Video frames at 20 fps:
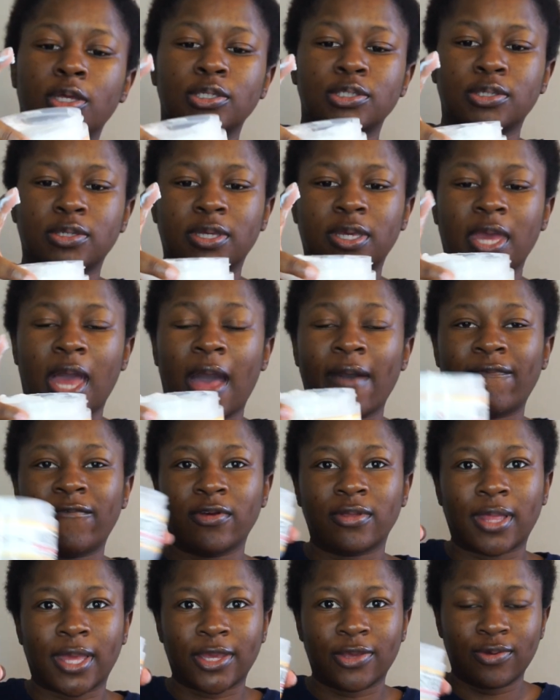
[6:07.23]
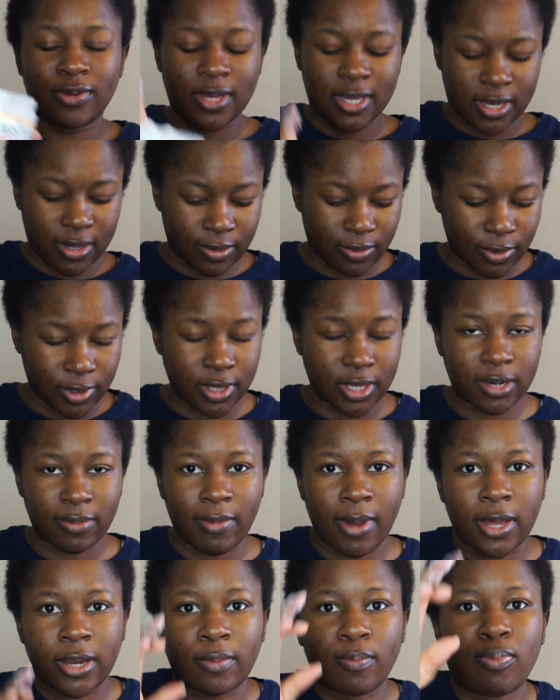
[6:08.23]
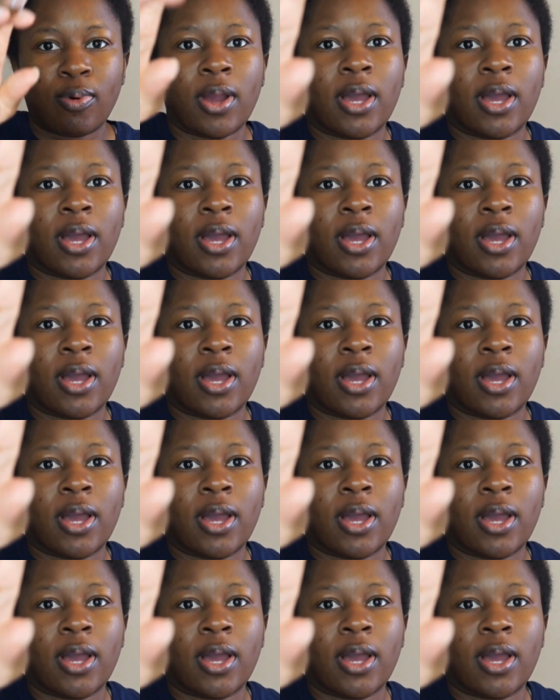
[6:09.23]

So yeah, I feel like you get a good amount of